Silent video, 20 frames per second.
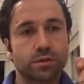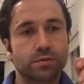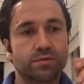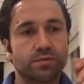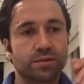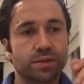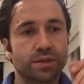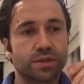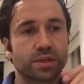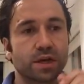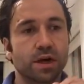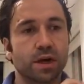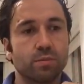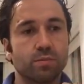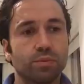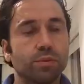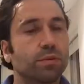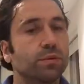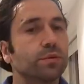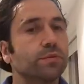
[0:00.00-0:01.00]
For
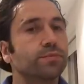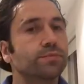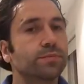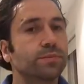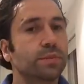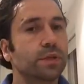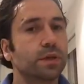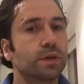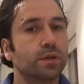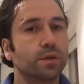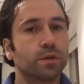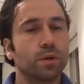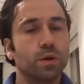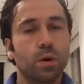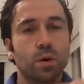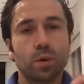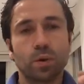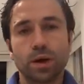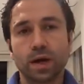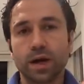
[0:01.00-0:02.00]
example,
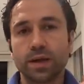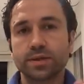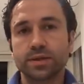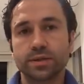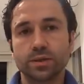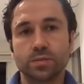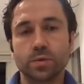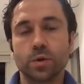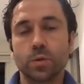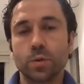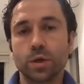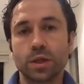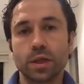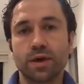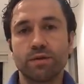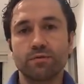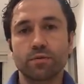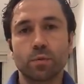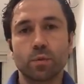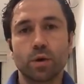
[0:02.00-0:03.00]
no customer will
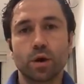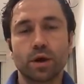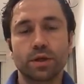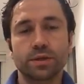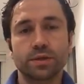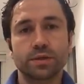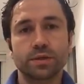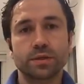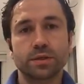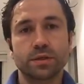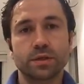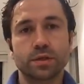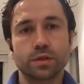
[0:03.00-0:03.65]
ever want